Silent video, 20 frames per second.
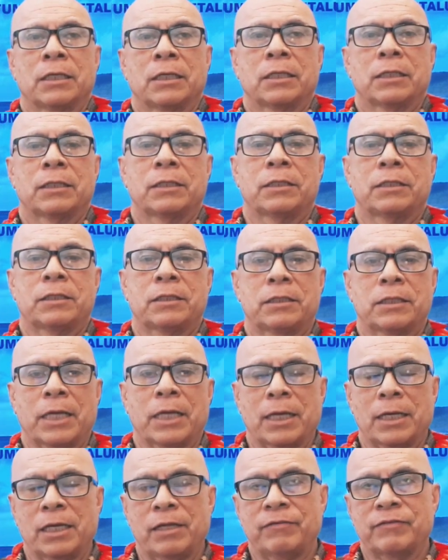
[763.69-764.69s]

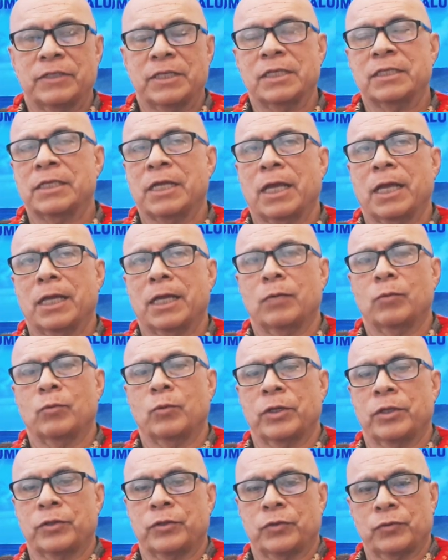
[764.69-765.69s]
That leaves this hand
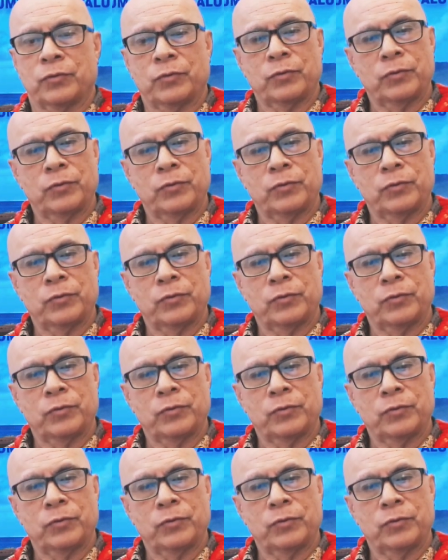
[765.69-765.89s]
with